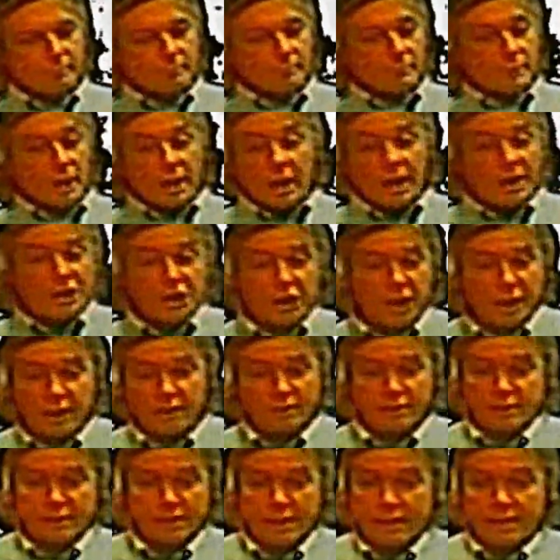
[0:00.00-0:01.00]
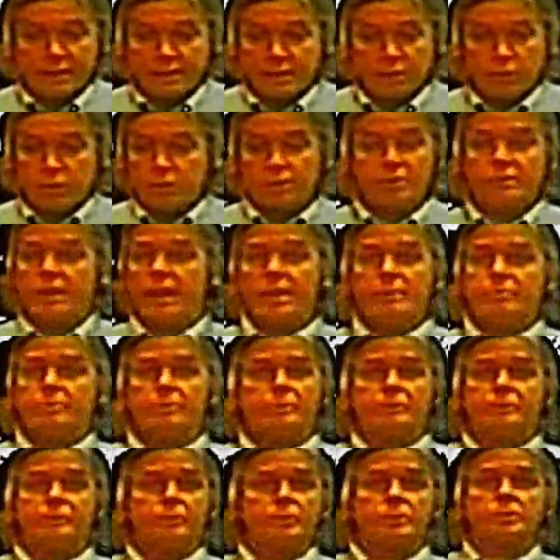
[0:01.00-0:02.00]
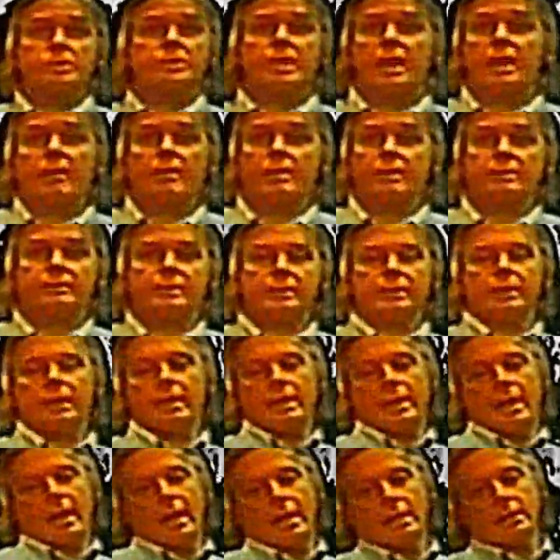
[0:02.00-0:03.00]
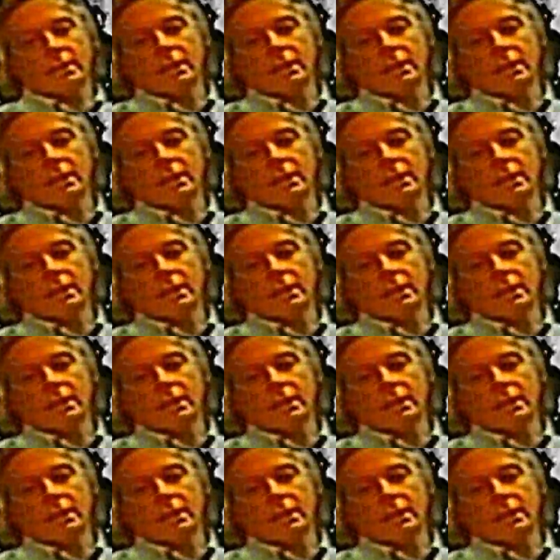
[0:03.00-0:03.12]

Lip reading: and I checked the date, it wasn't April Fool's Day or anything like that,